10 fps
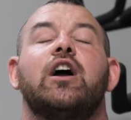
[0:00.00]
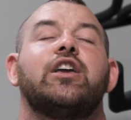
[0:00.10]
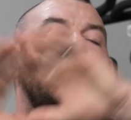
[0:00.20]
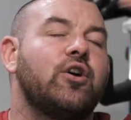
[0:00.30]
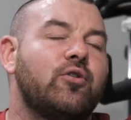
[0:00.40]

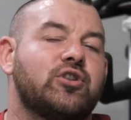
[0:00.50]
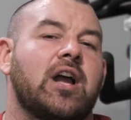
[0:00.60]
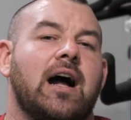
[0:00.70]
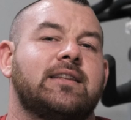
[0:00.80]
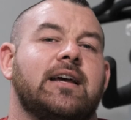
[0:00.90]
huge
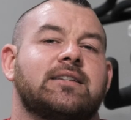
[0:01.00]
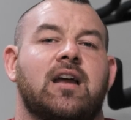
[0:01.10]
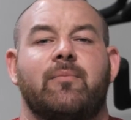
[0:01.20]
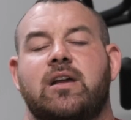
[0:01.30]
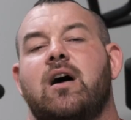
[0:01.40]
contest
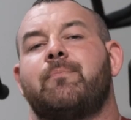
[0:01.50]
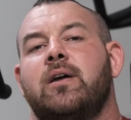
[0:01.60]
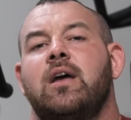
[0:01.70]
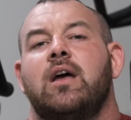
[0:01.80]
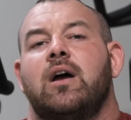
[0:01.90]
coming up
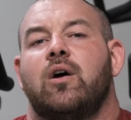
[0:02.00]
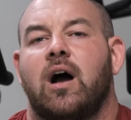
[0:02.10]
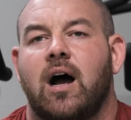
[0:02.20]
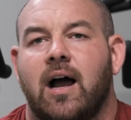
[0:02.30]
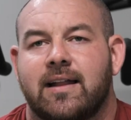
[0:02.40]

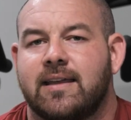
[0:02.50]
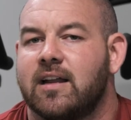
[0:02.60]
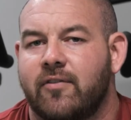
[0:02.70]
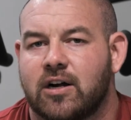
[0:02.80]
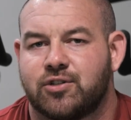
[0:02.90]
at the
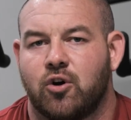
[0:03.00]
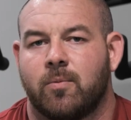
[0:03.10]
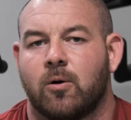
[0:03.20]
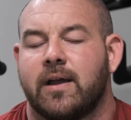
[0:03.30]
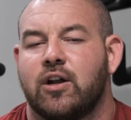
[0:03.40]
end of
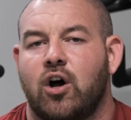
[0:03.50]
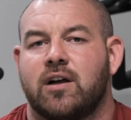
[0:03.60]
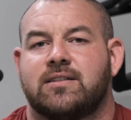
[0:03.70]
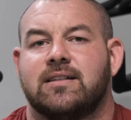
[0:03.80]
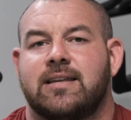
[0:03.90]
October in
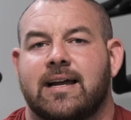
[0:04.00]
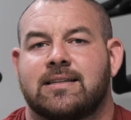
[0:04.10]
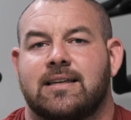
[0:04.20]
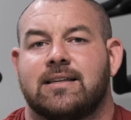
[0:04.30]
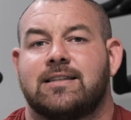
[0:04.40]
Austin,
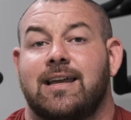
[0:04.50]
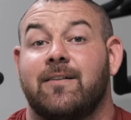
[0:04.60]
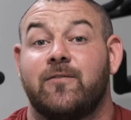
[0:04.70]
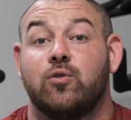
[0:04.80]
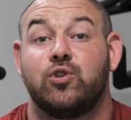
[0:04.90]
Texas.
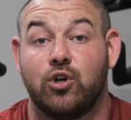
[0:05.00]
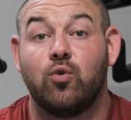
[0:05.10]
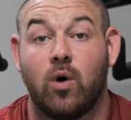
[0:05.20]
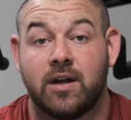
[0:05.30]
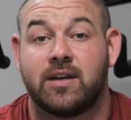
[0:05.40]
If you do
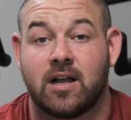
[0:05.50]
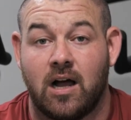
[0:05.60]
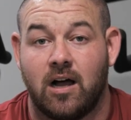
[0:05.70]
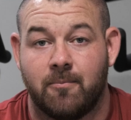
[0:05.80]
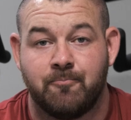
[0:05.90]
want to
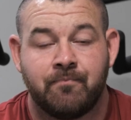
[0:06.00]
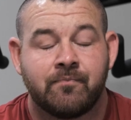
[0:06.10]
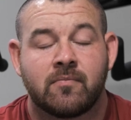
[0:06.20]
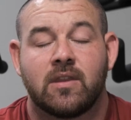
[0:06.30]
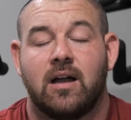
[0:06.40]
come,
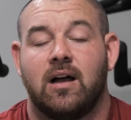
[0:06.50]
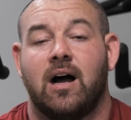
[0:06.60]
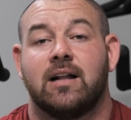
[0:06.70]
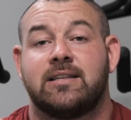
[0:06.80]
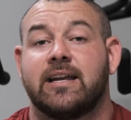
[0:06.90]

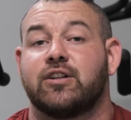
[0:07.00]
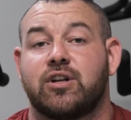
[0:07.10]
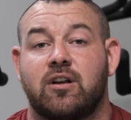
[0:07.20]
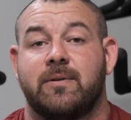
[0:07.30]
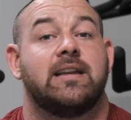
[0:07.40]
tickets are
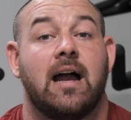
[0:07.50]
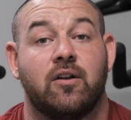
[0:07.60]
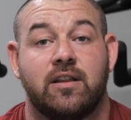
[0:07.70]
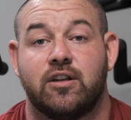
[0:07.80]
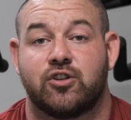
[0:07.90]
going to be
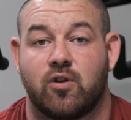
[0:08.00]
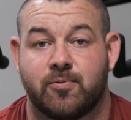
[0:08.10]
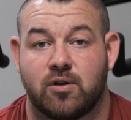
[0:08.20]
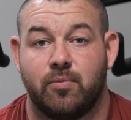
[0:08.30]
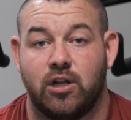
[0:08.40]
down in the
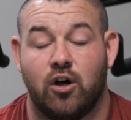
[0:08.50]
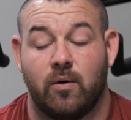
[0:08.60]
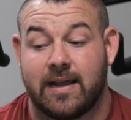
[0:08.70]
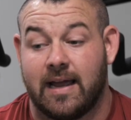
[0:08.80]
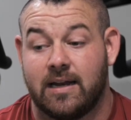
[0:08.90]
description below.
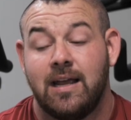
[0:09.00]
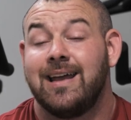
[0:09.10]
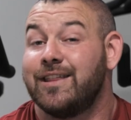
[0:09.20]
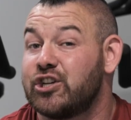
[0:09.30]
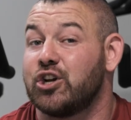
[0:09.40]
Again,
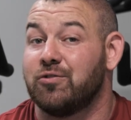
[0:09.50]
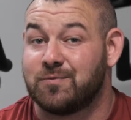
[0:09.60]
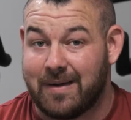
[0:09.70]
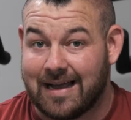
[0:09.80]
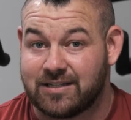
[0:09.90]
this show
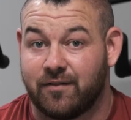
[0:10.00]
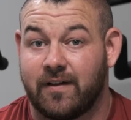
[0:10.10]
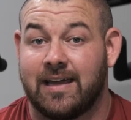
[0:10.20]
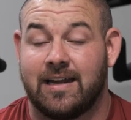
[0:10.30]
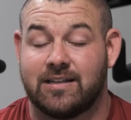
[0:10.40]
is
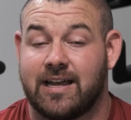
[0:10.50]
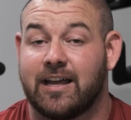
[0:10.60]
massive. It is